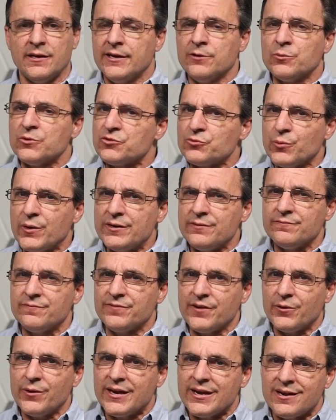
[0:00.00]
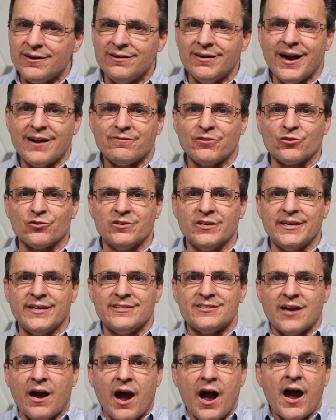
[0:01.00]
It was written very cleverly
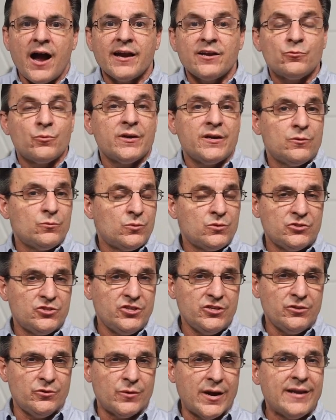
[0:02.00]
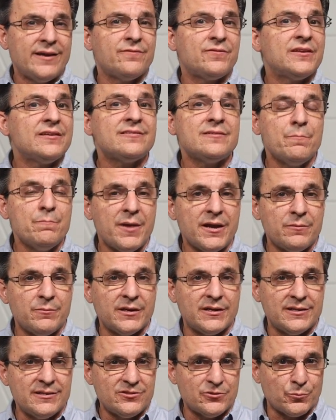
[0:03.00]
to hide what it will do, and if this
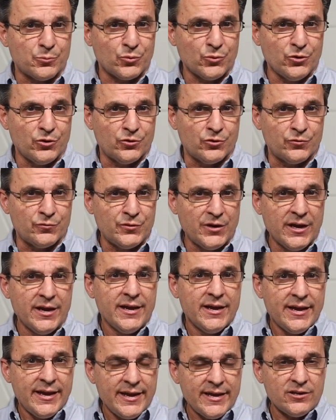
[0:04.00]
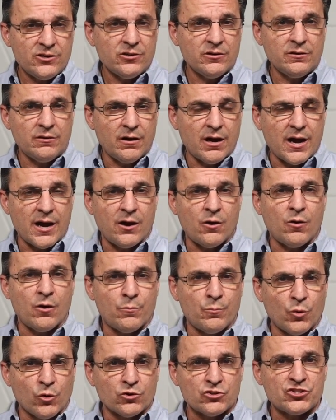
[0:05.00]
amendment is approved, it could allow
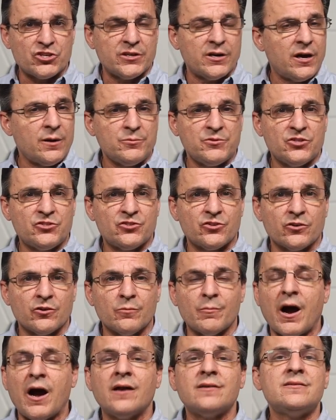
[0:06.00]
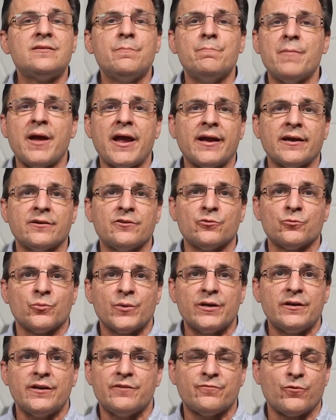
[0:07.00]
abortion up to term on demand,
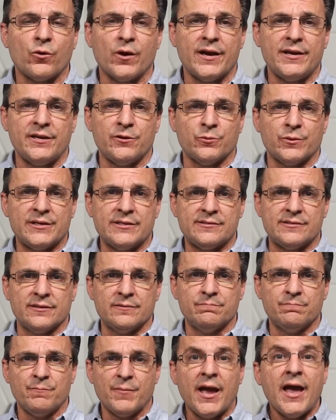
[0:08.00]
really for any reason.